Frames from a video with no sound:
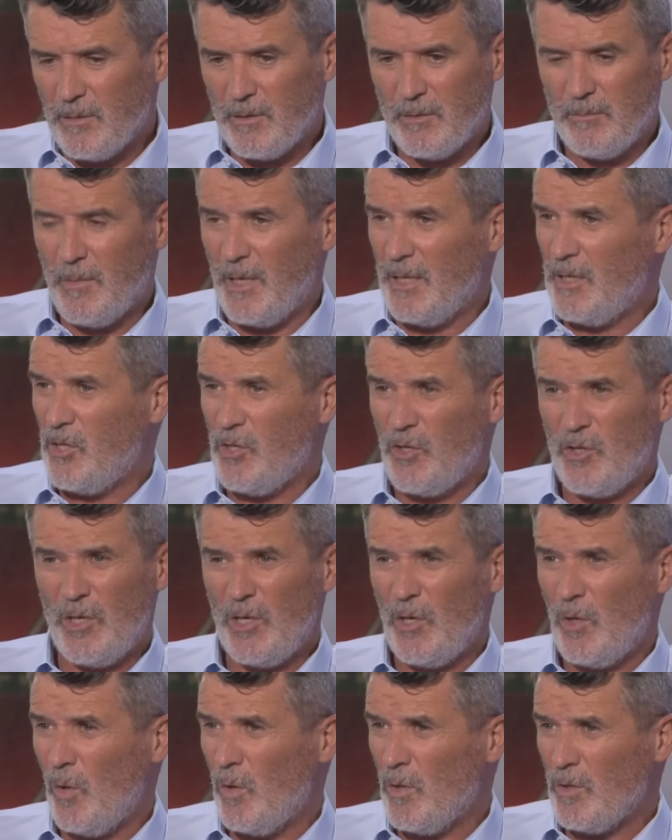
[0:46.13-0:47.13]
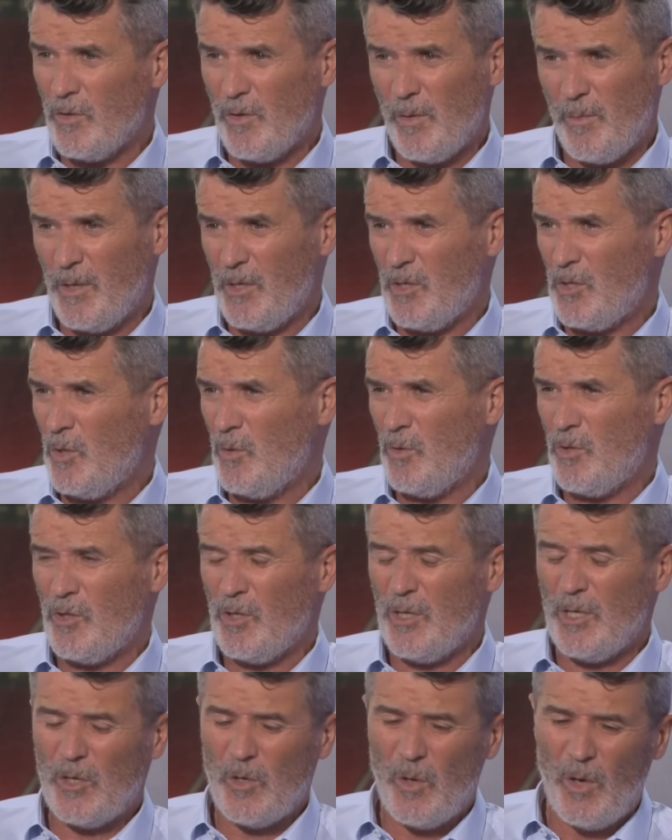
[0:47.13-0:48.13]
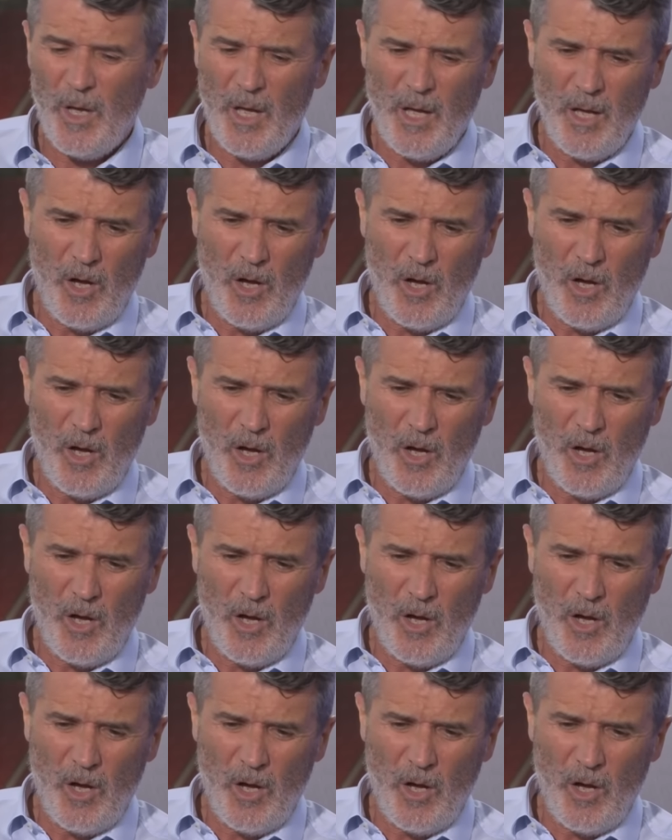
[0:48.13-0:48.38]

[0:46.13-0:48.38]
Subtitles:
two or three goals.